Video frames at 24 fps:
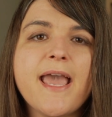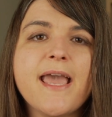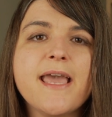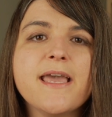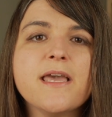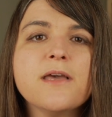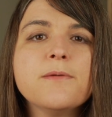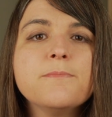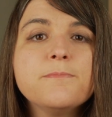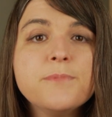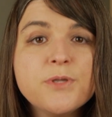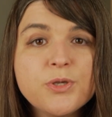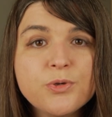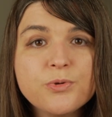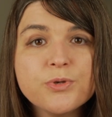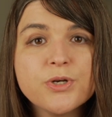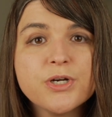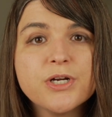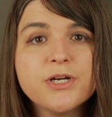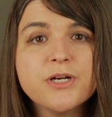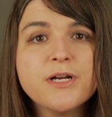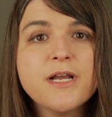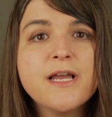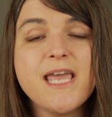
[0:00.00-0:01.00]
a
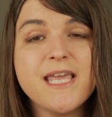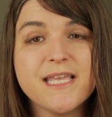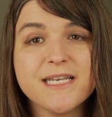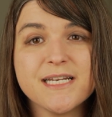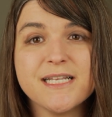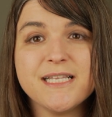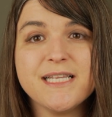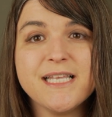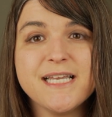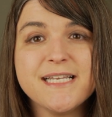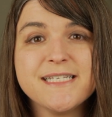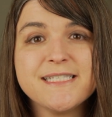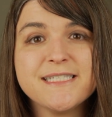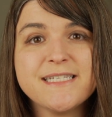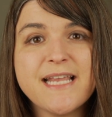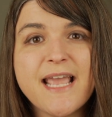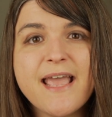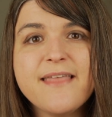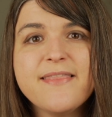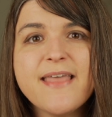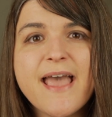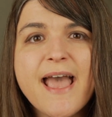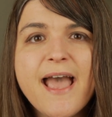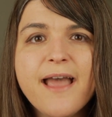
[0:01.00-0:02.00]
computer analyst.
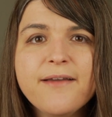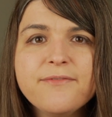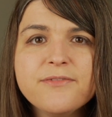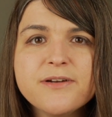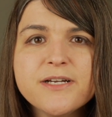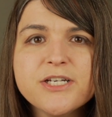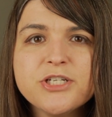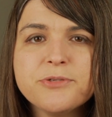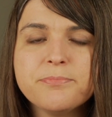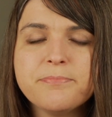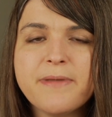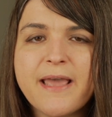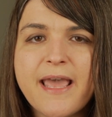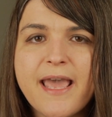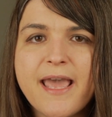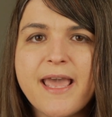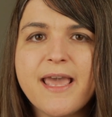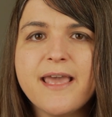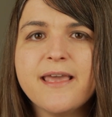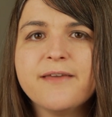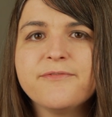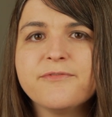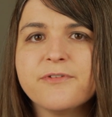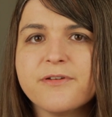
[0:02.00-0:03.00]
And the average
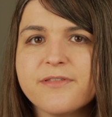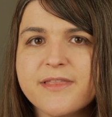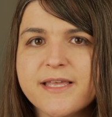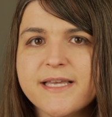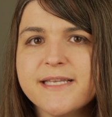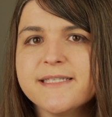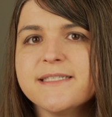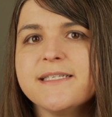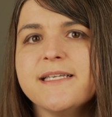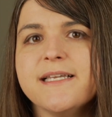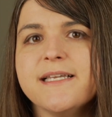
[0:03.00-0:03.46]
pay for this